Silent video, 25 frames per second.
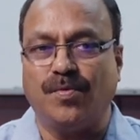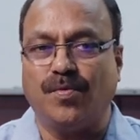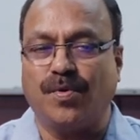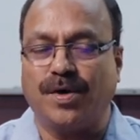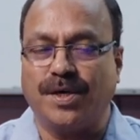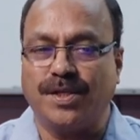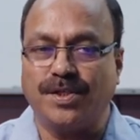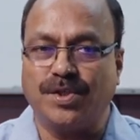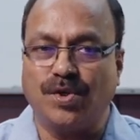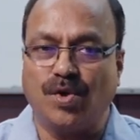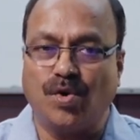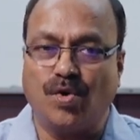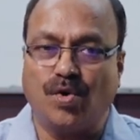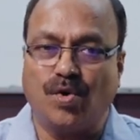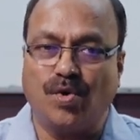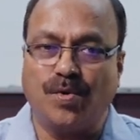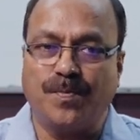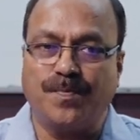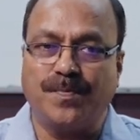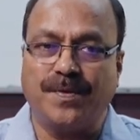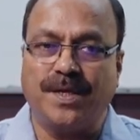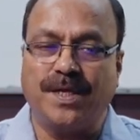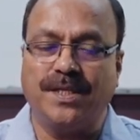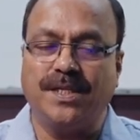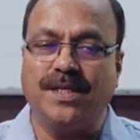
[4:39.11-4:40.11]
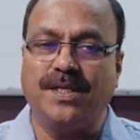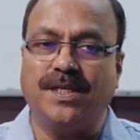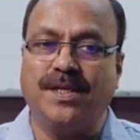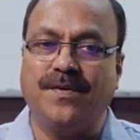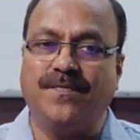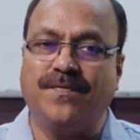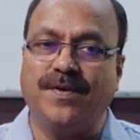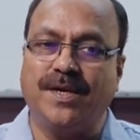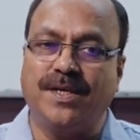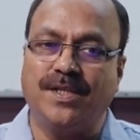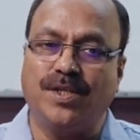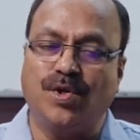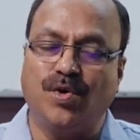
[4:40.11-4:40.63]
what is law, and then
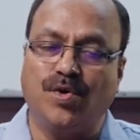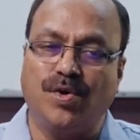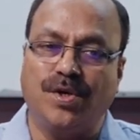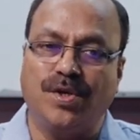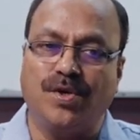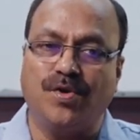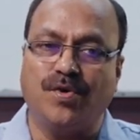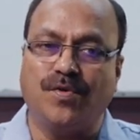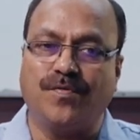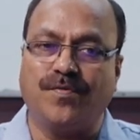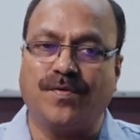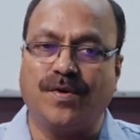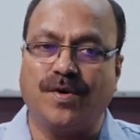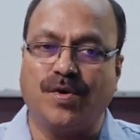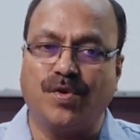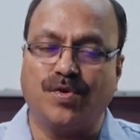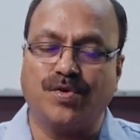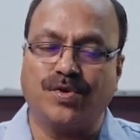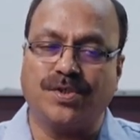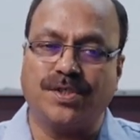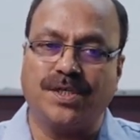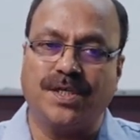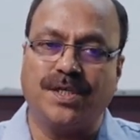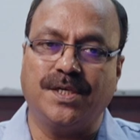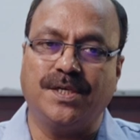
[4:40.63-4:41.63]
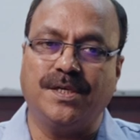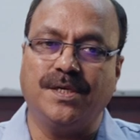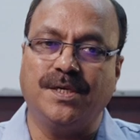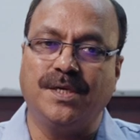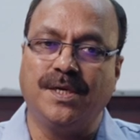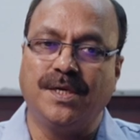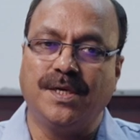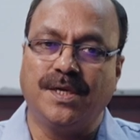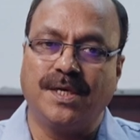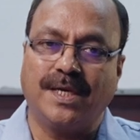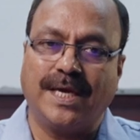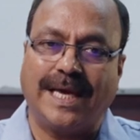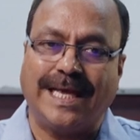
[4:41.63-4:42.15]
different theory of Austin,
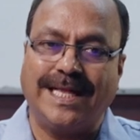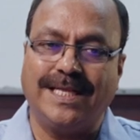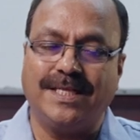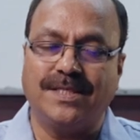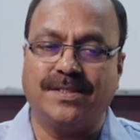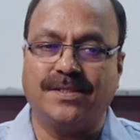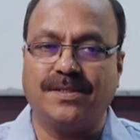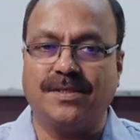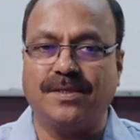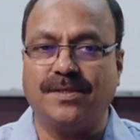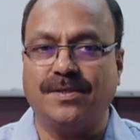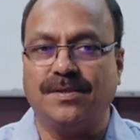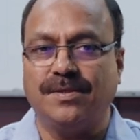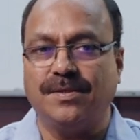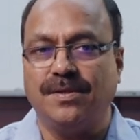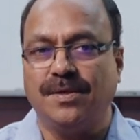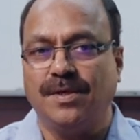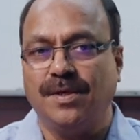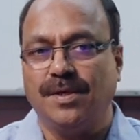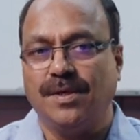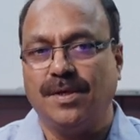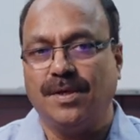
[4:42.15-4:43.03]
Kelsen,